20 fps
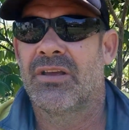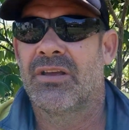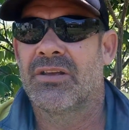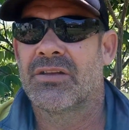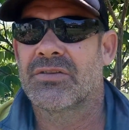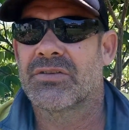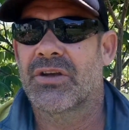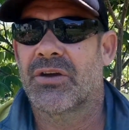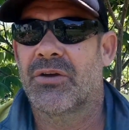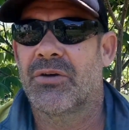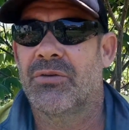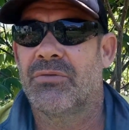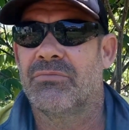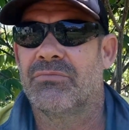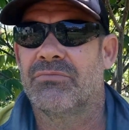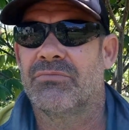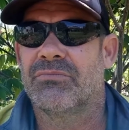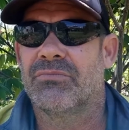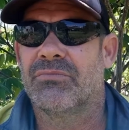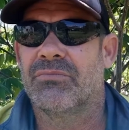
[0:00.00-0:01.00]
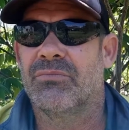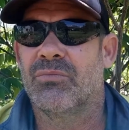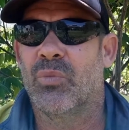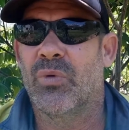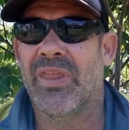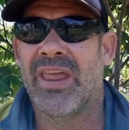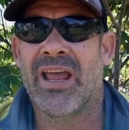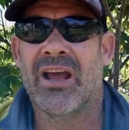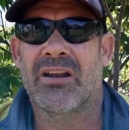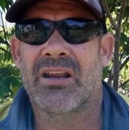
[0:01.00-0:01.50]
So
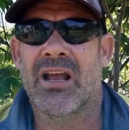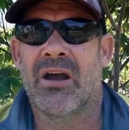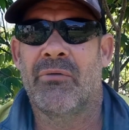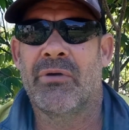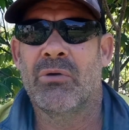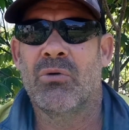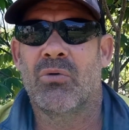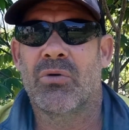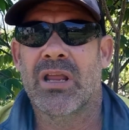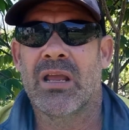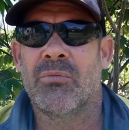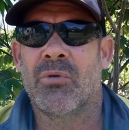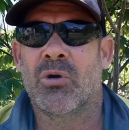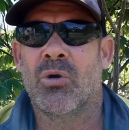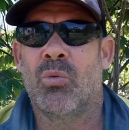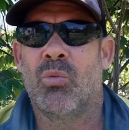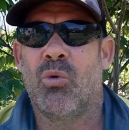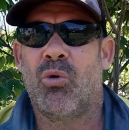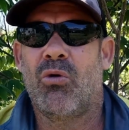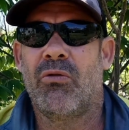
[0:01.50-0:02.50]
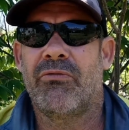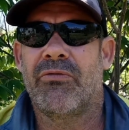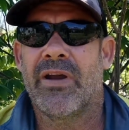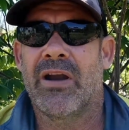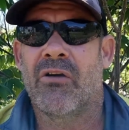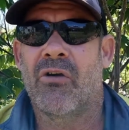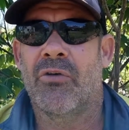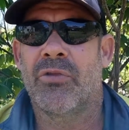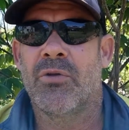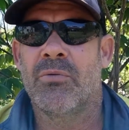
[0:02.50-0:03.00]
without going all chemical
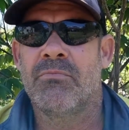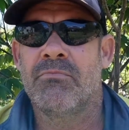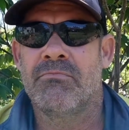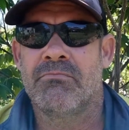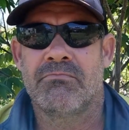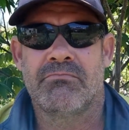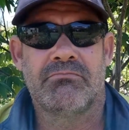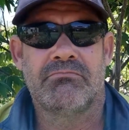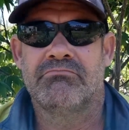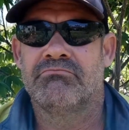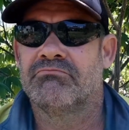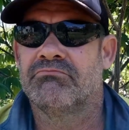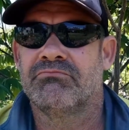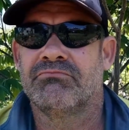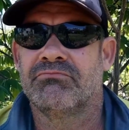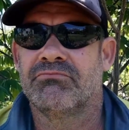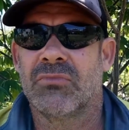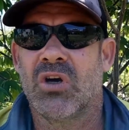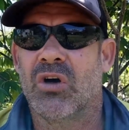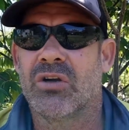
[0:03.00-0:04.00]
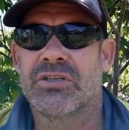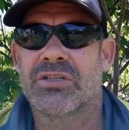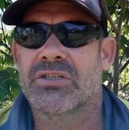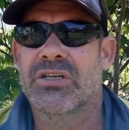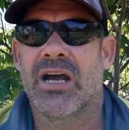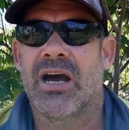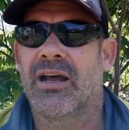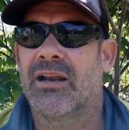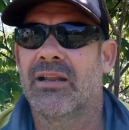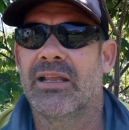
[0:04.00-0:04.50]
warfare on them, I just
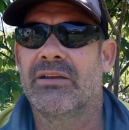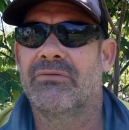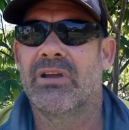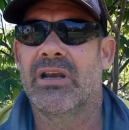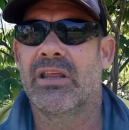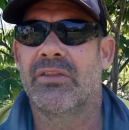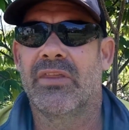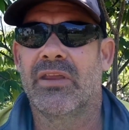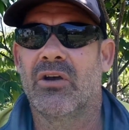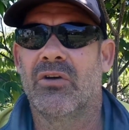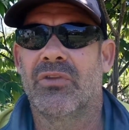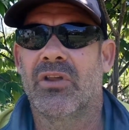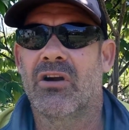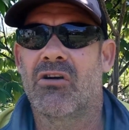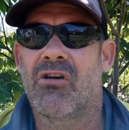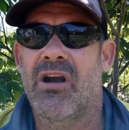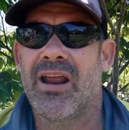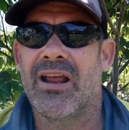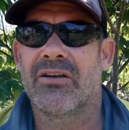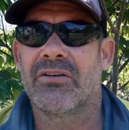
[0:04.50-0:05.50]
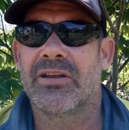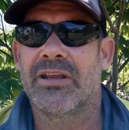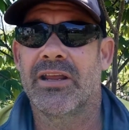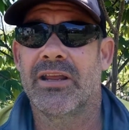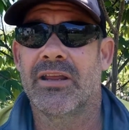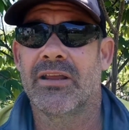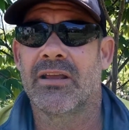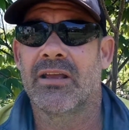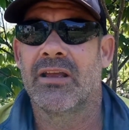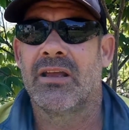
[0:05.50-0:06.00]
can't leave anything on the ground
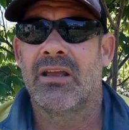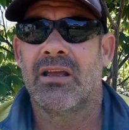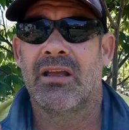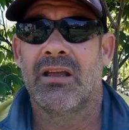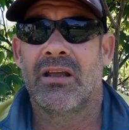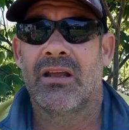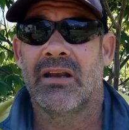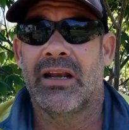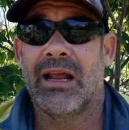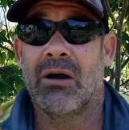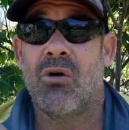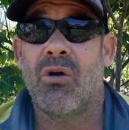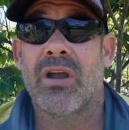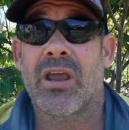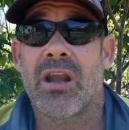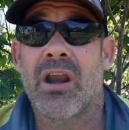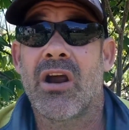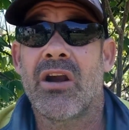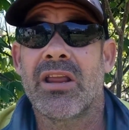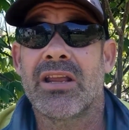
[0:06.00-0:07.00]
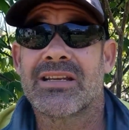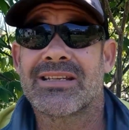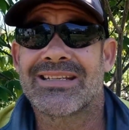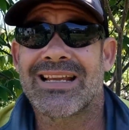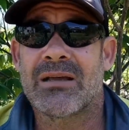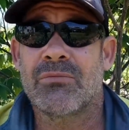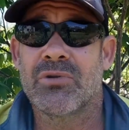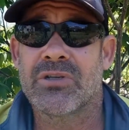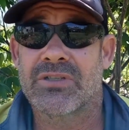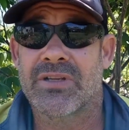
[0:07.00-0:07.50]
here. Now, I can only
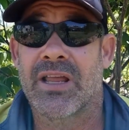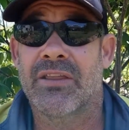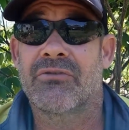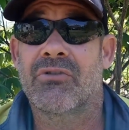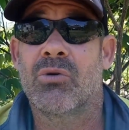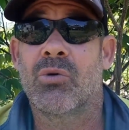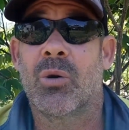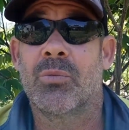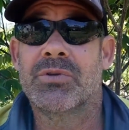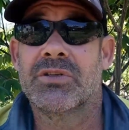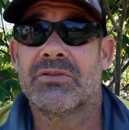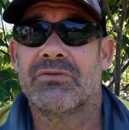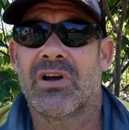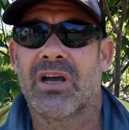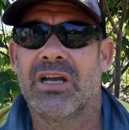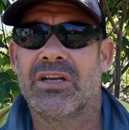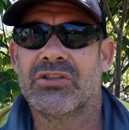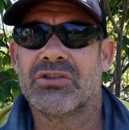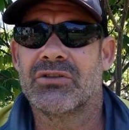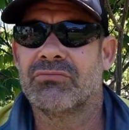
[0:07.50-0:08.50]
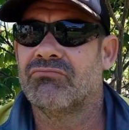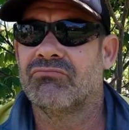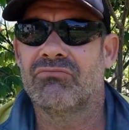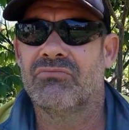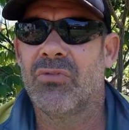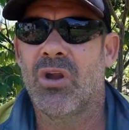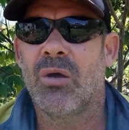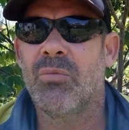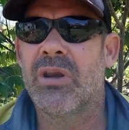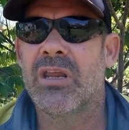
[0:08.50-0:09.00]
establish that through observation.
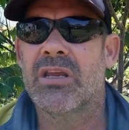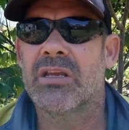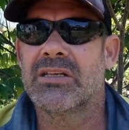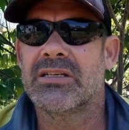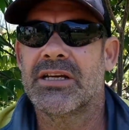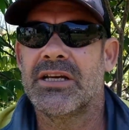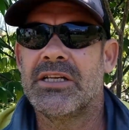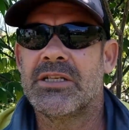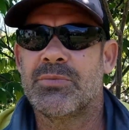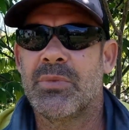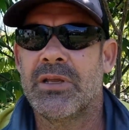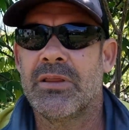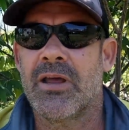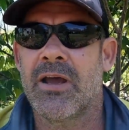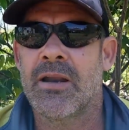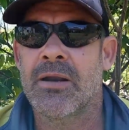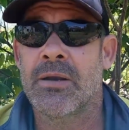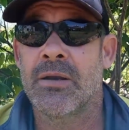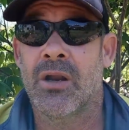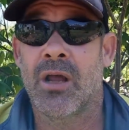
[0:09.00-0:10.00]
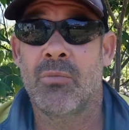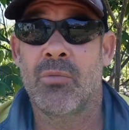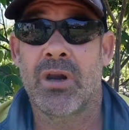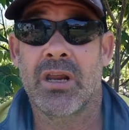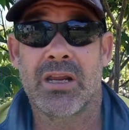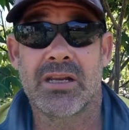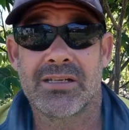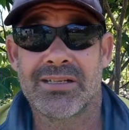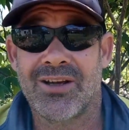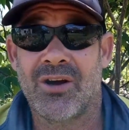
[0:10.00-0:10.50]
Nobody could teach me that, nobody
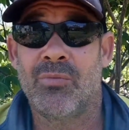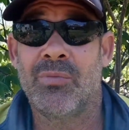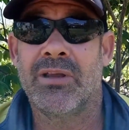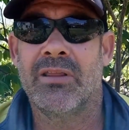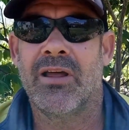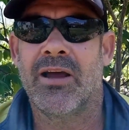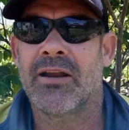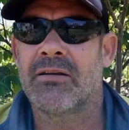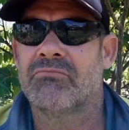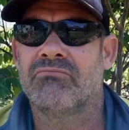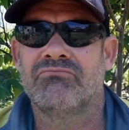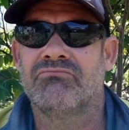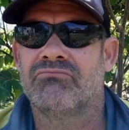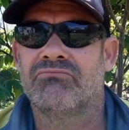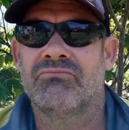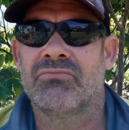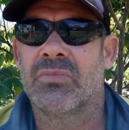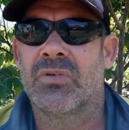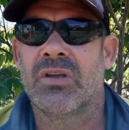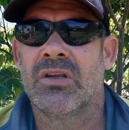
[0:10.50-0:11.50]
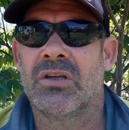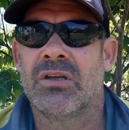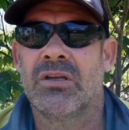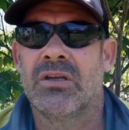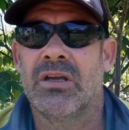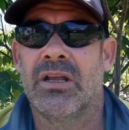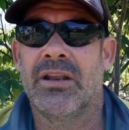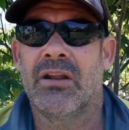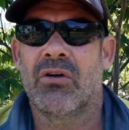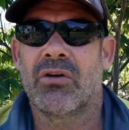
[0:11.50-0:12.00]
could tell me that,
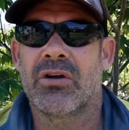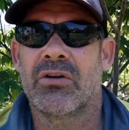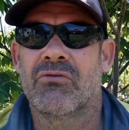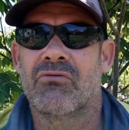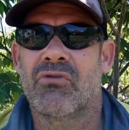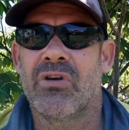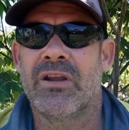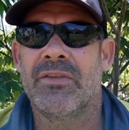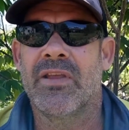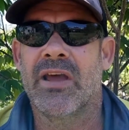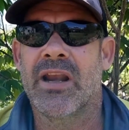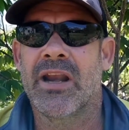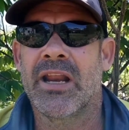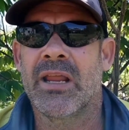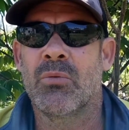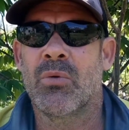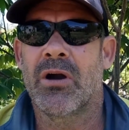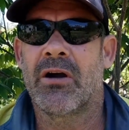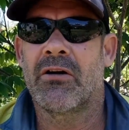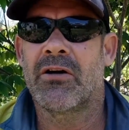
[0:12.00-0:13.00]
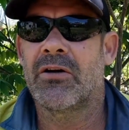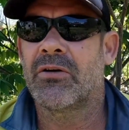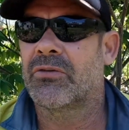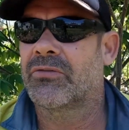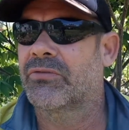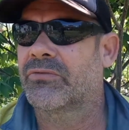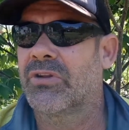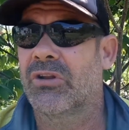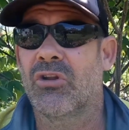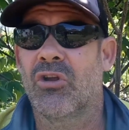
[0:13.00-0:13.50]
and I couldn't read that anywhere
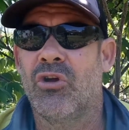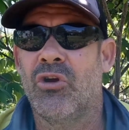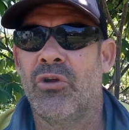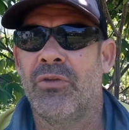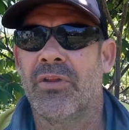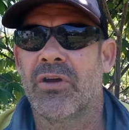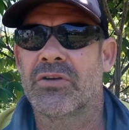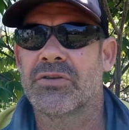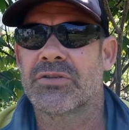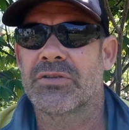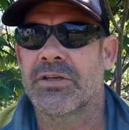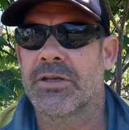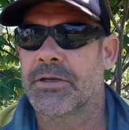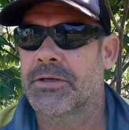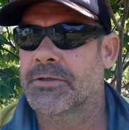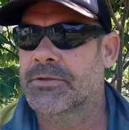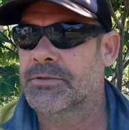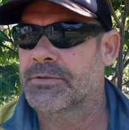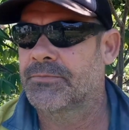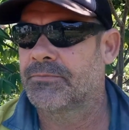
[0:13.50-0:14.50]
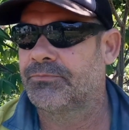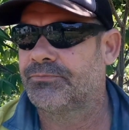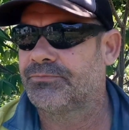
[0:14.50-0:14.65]
else to learn those things.